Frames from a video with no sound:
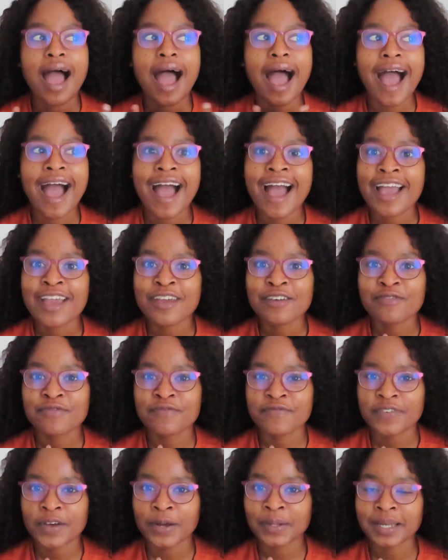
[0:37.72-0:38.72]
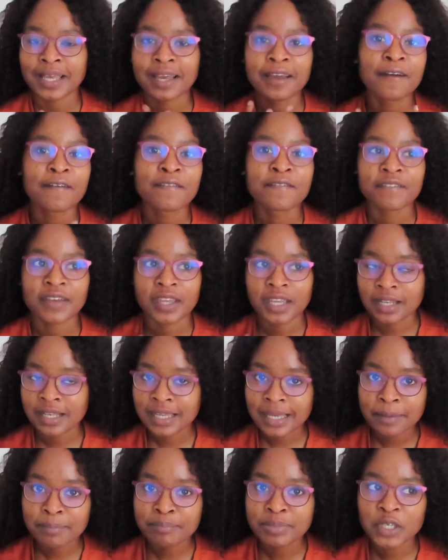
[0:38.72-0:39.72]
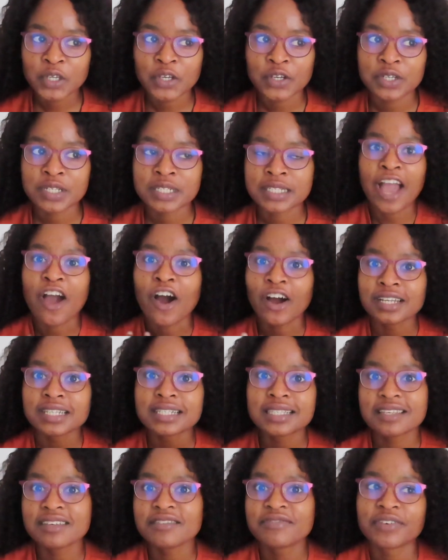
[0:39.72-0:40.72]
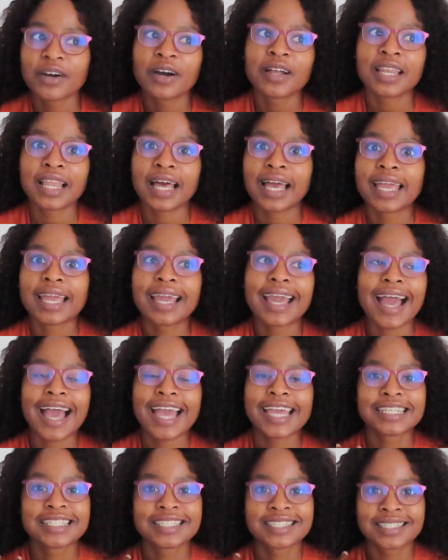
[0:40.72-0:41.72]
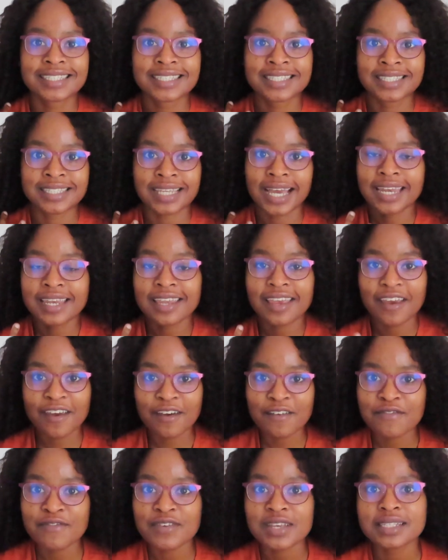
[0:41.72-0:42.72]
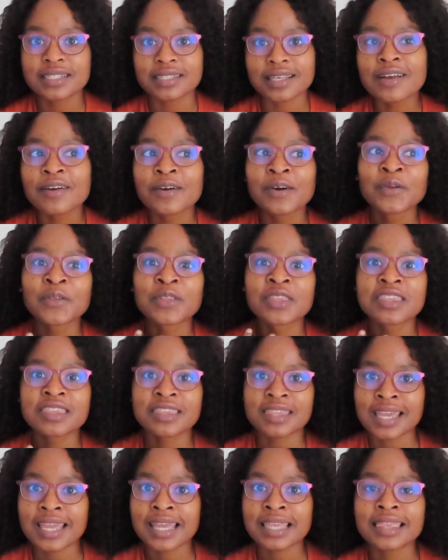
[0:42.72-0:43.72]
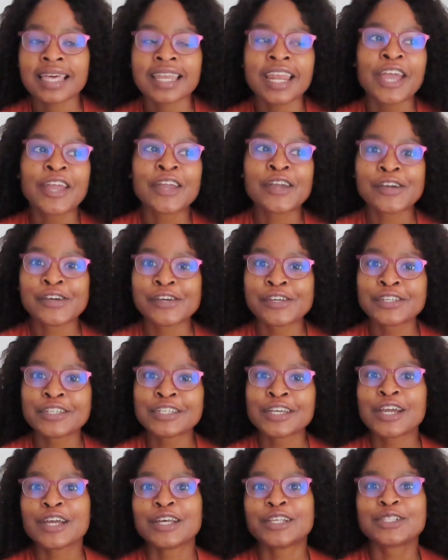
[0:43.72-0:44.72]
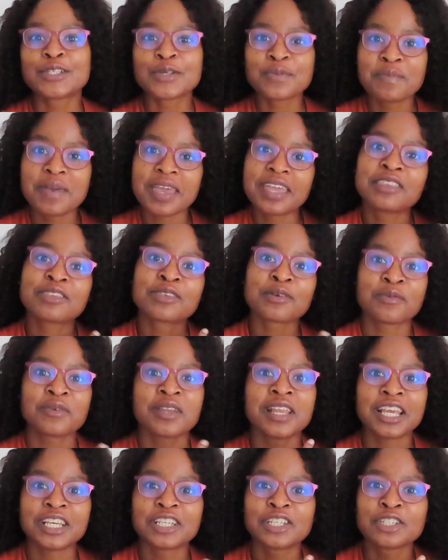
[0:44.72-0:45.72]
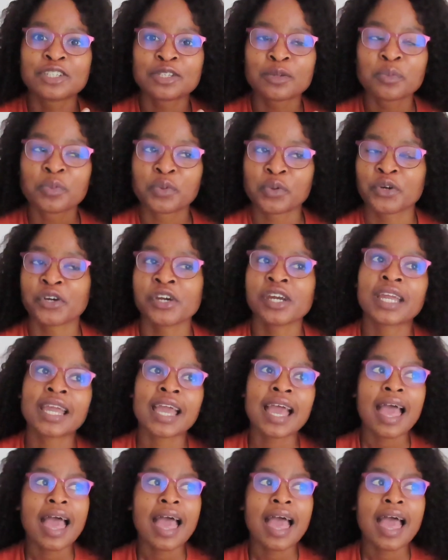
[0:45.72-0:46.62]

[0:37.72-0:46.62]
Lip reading: I felt like a failure because I honestly felt like I done every single thing that I could to make the relationship work,